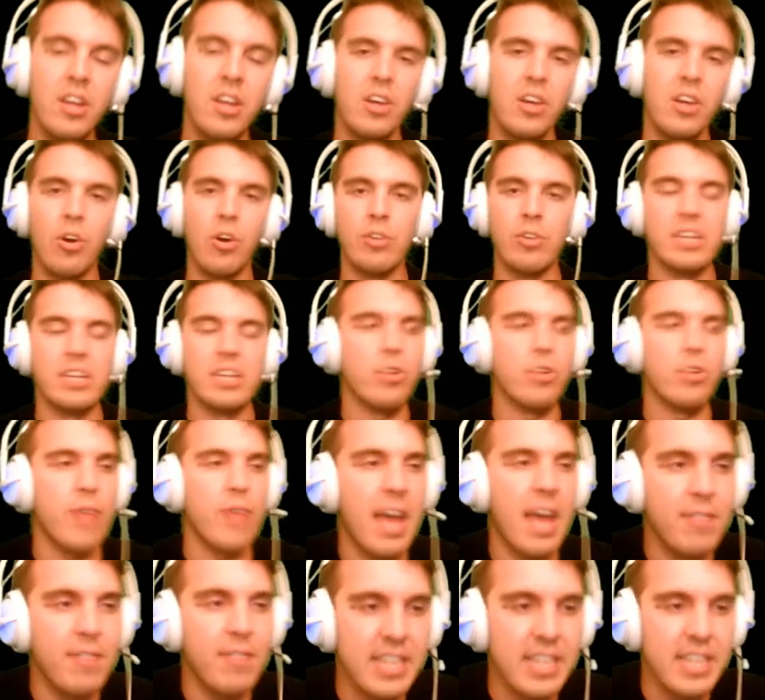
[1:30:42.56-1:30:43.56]
or they don't
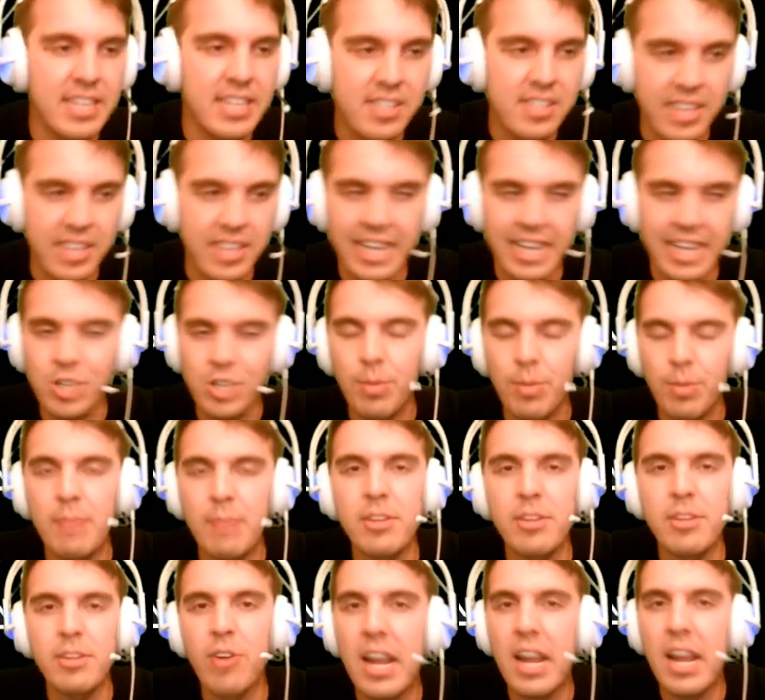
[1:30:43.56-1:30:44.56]
have any disengage, or maybe
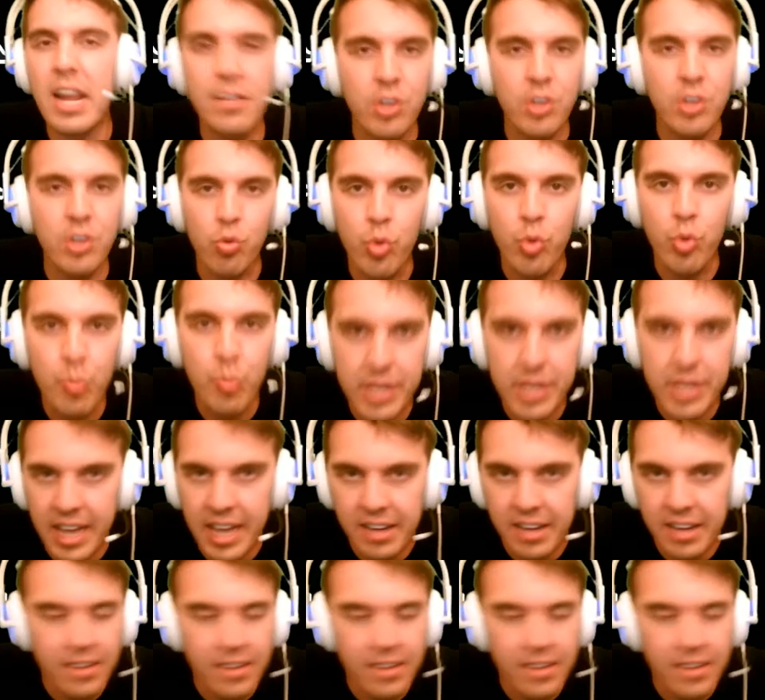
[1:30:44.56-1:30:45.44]
they're not even grouped yet.